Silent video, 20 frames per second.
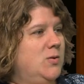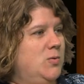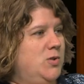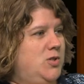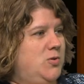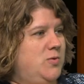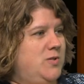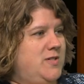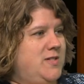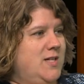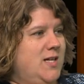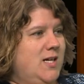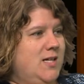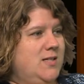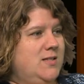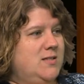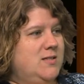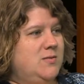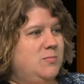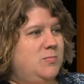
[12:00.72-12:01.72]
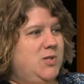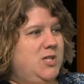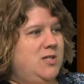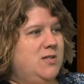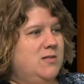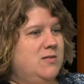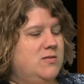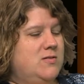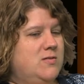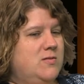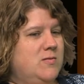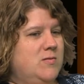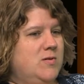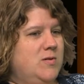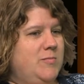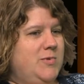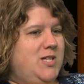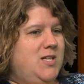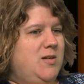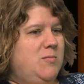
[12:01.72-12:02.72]
which was nice because,
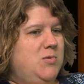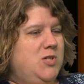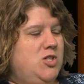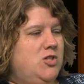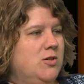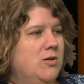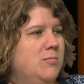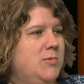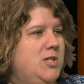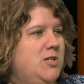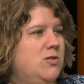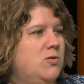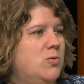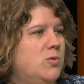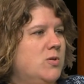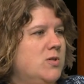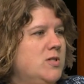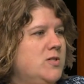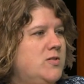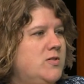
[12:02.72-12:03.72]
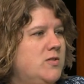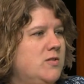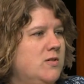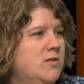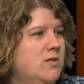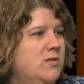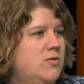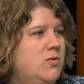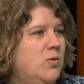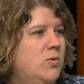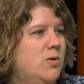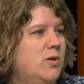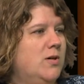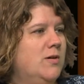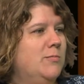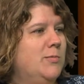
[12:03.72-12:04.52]
they'd be German tourists on a tour,